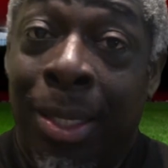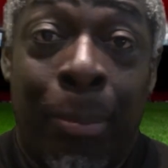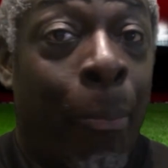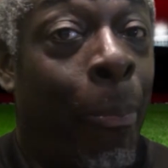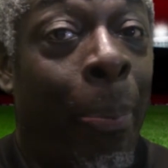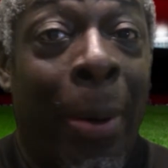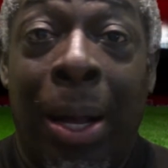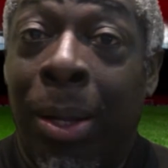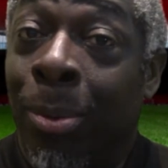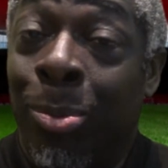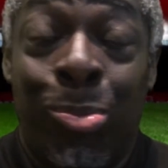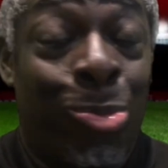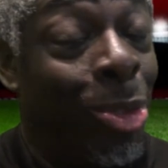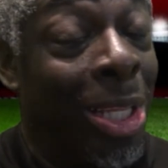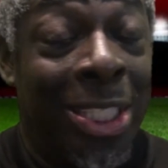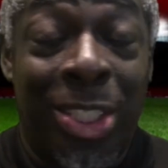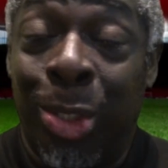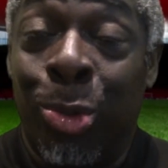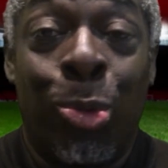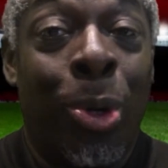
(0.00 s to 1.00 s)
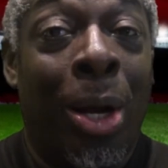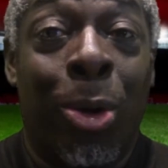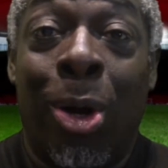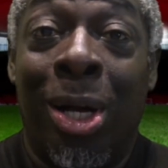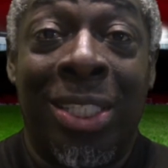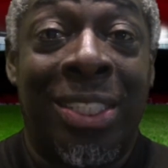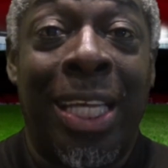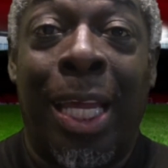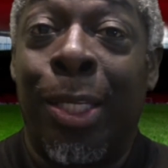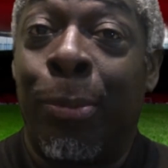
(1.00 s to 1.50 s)
But listen, what I
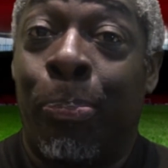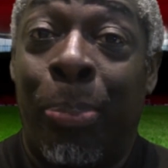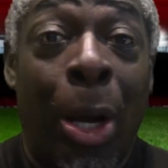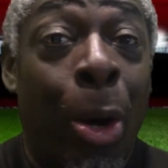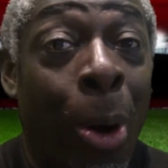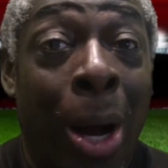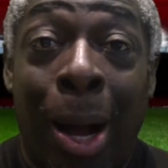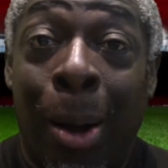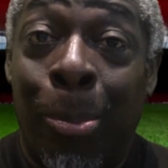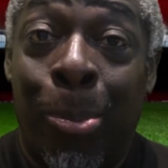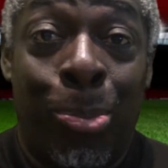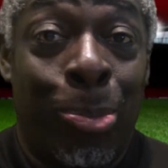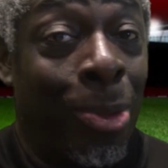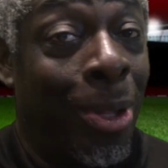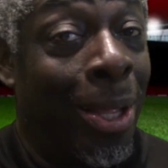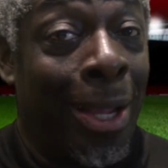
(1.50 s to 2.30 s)
say is built up.